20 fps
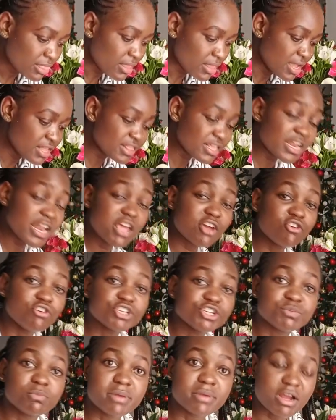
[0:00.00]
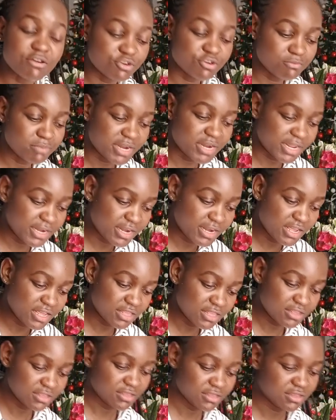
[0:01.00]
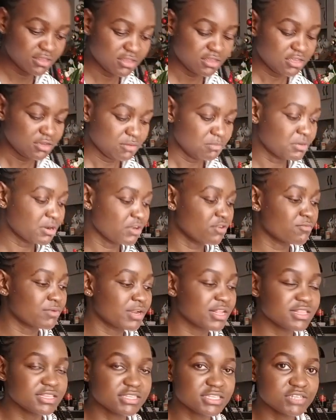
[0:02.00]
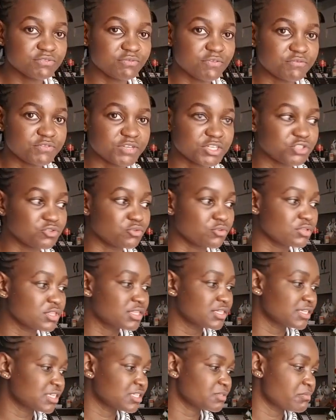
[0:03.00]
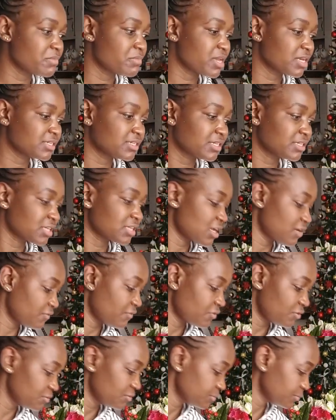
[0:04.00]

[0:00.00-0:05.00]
And then I got brown bread, this is 52, this is baked at Carrefour.